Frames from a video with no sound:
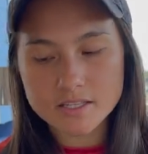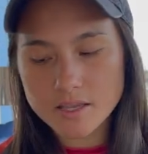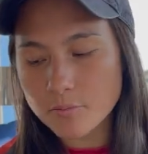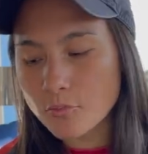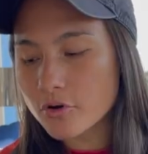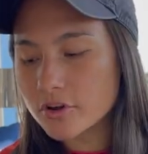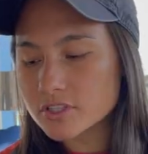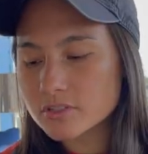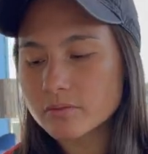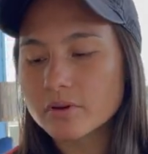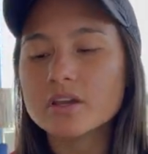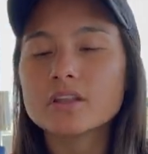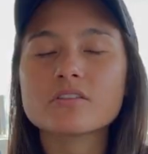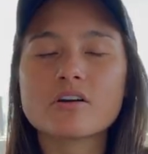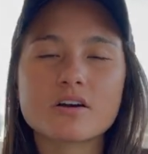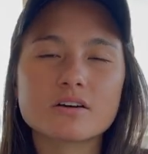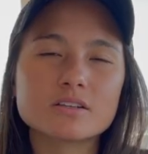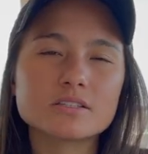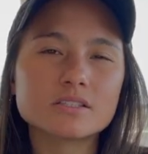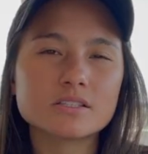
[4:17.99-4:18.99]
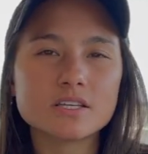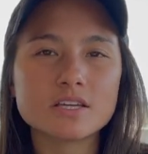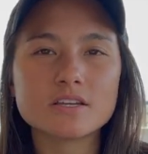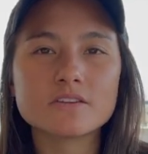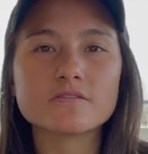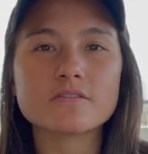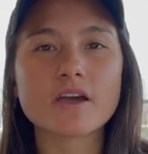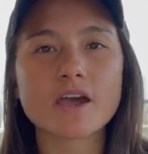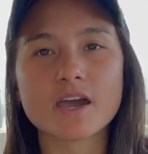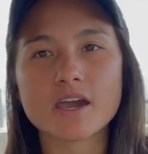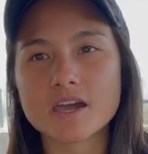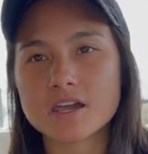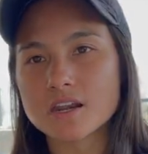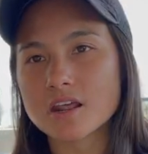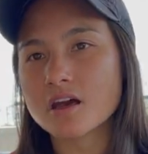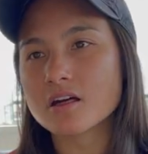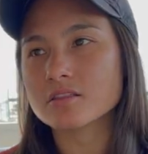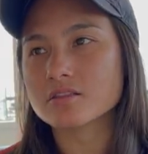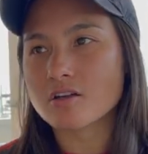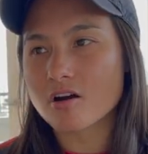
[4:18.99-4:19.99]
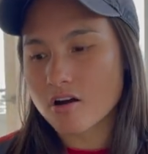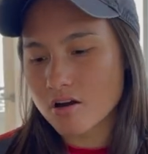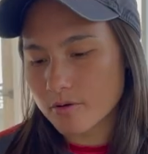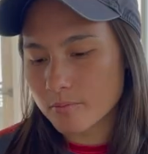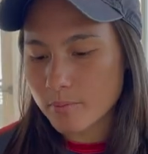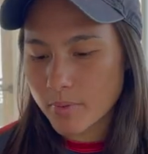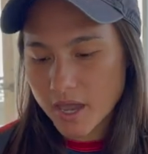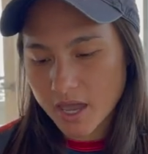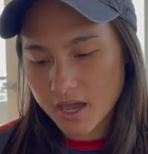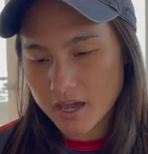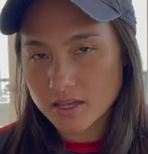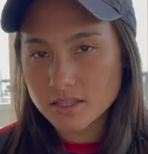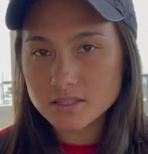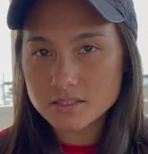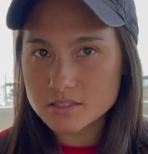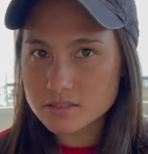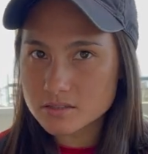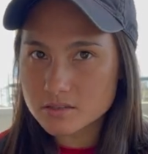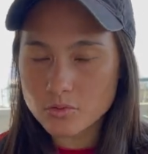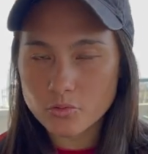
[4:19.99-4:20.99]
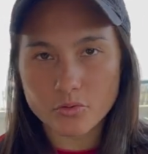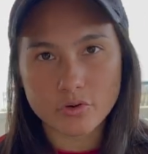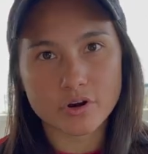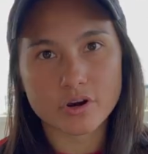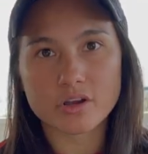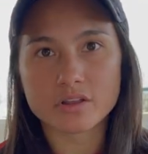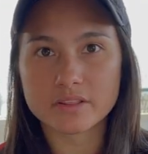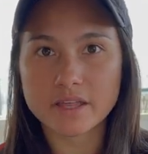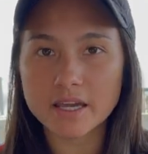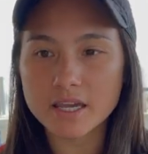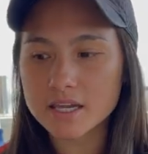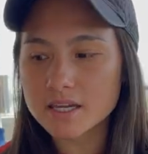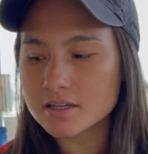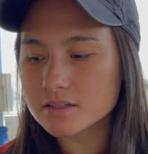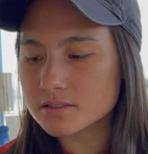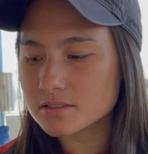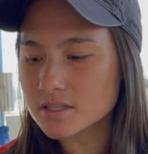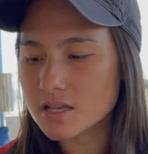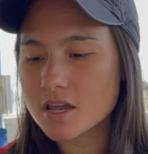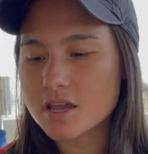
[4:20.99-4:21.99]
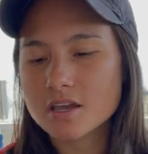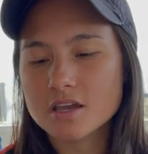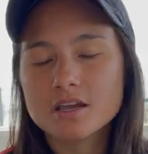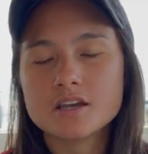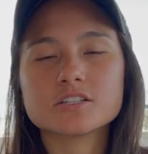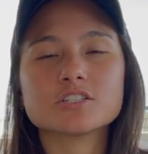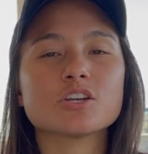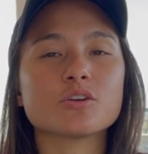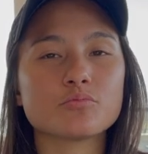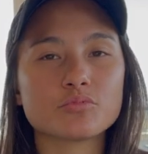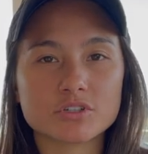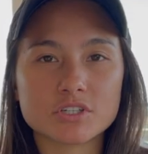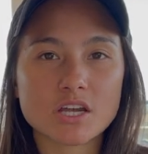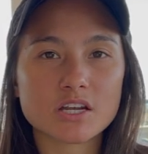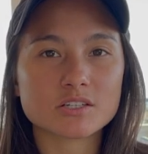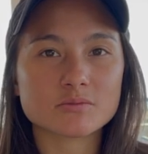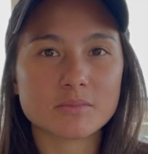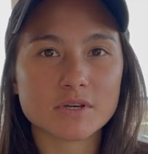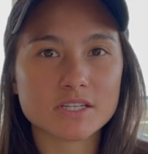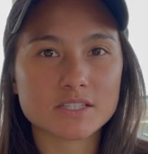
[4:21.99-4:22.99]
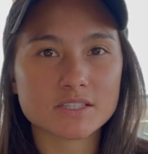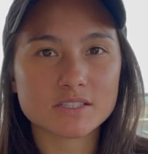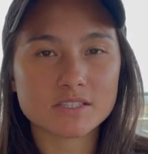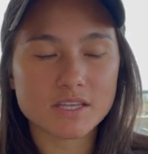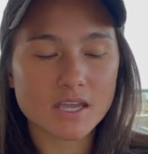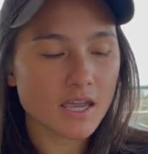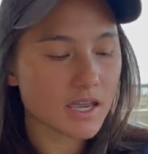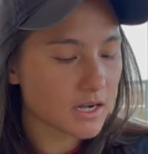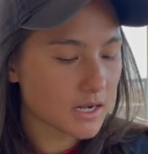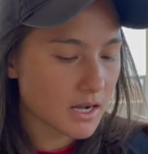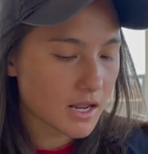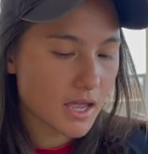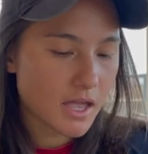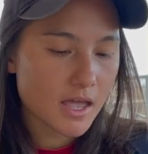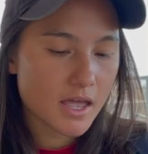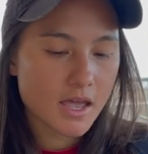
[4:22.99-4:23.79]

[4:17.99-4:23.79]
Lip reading: I'm always wearing long sleeve and long pants or leggings to protect my skin.